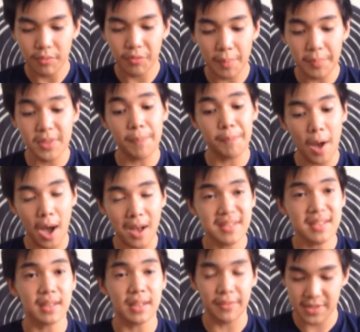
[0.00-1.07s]
from the
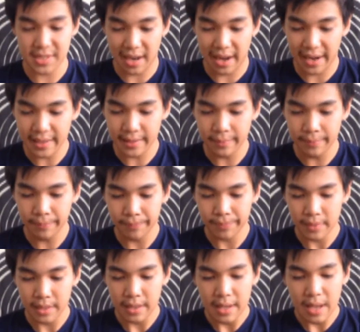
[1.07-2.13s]
positive side,
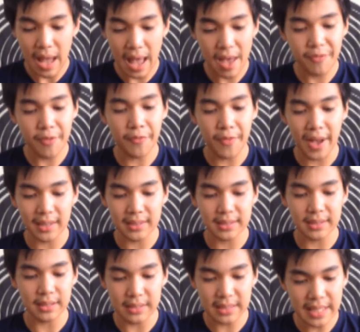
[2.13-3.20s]
f of
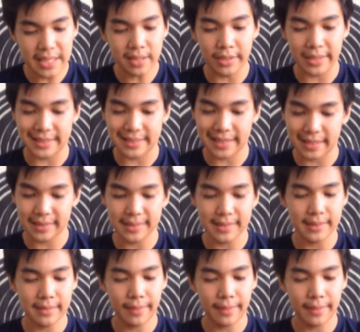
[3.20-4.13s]
x decreases.